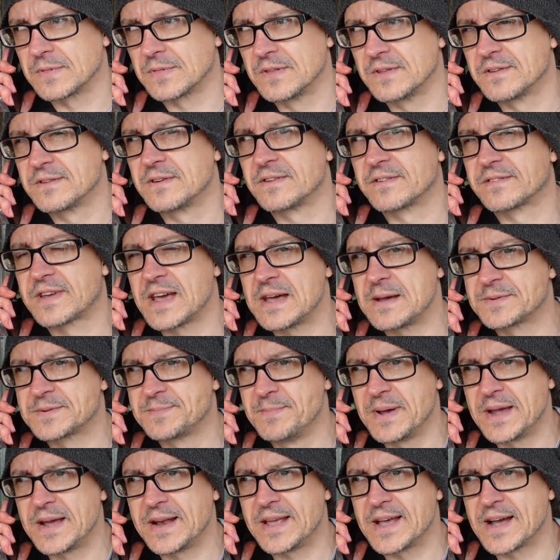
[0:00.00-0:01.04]
There's an escaped
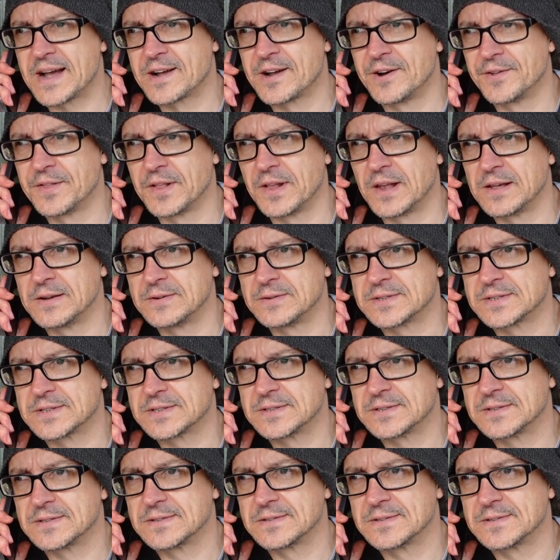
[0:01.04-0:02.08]
maniac on the
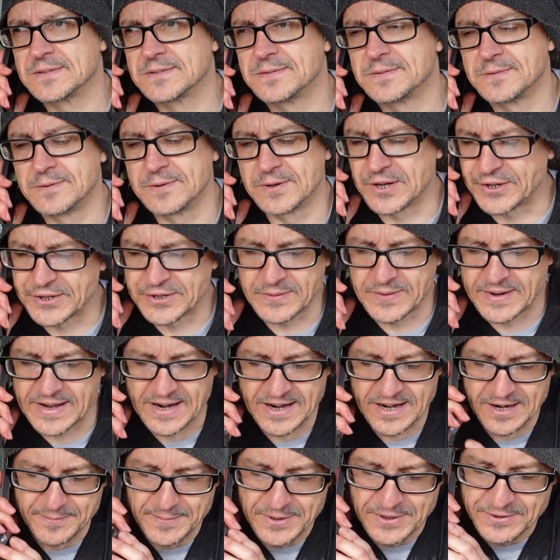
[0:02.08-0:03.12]
loose. We're not doing
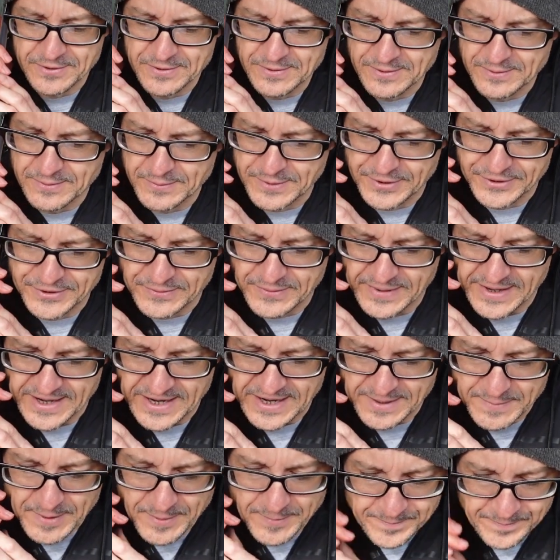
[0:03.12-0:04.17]
that anymore. We're not doing that
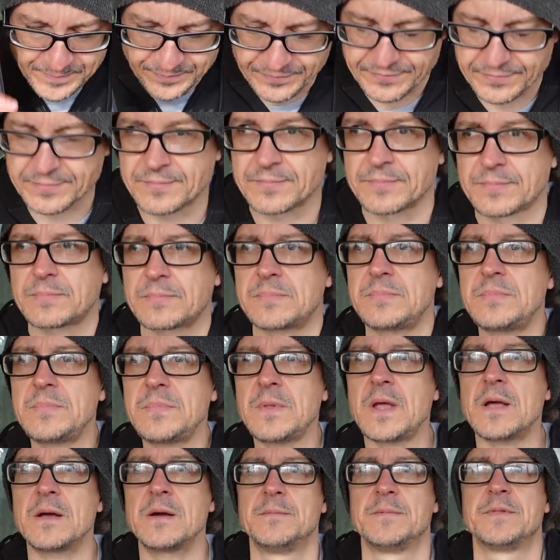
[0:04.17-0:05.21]
anymore.
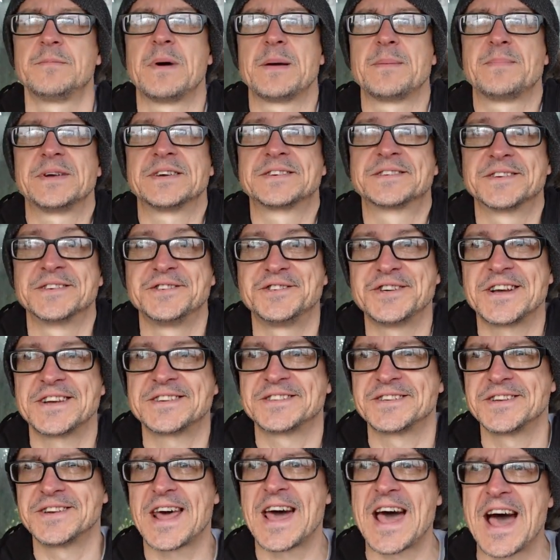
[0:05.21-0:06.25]
They might be
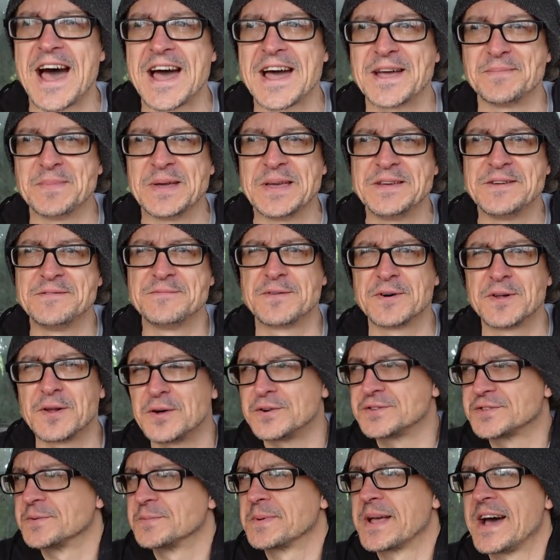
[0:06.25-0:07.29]
suggesting that I'm evil
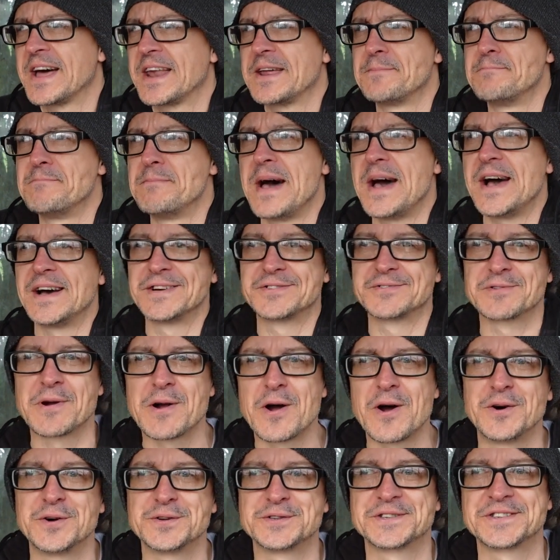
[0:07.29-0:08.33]
or some kind of murderer
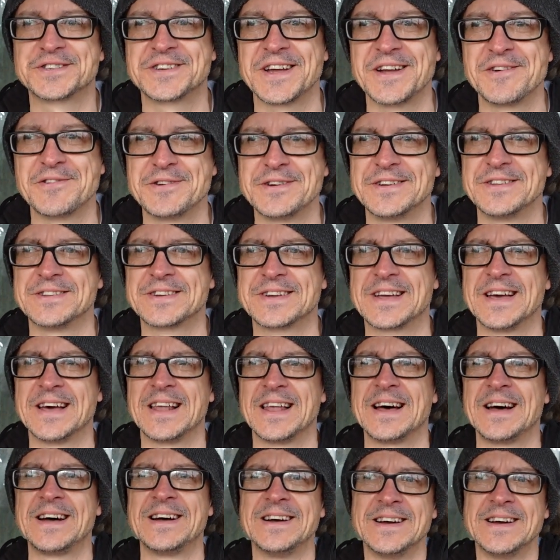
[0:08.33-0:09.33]
or serial killer.